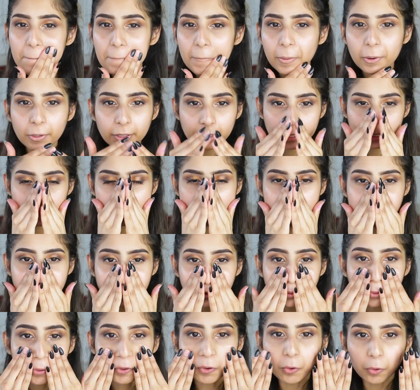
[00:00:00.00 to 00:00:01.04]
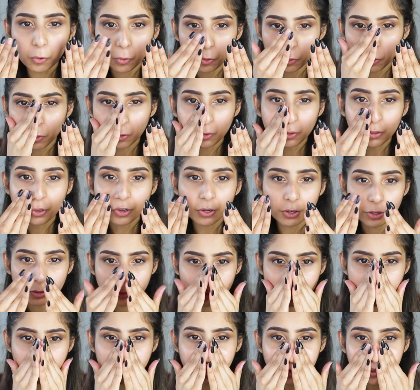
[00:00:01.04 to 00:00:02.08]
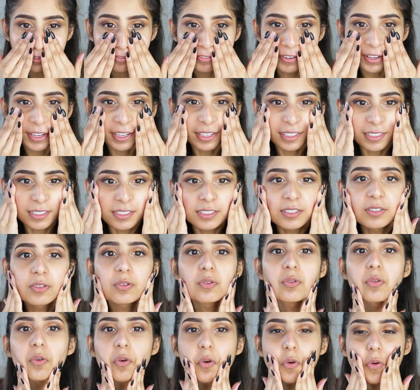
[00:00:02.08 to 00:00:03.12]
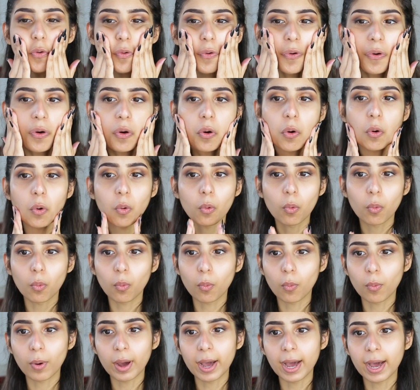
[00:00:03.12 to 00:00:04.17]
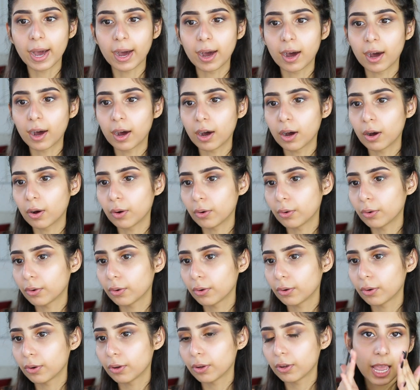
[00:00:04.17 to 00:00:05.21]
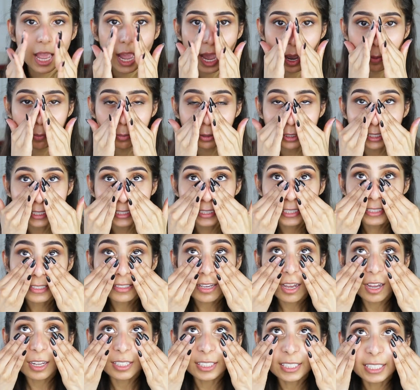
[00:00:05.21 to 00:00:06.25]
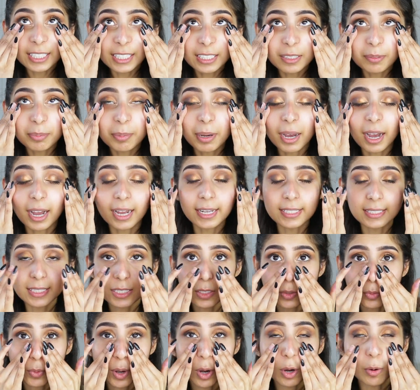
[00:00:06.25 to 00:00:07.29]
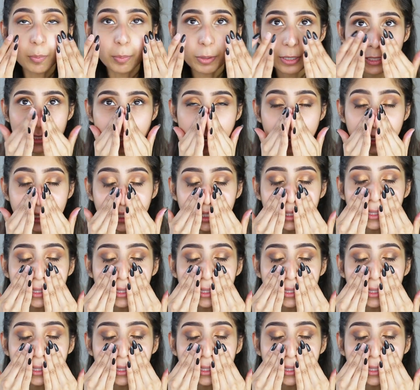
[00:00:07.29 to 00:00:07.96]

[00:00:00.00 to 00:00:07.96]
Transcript: putting this all over my face. Wow. I'm putting this underneath my eyes as well because I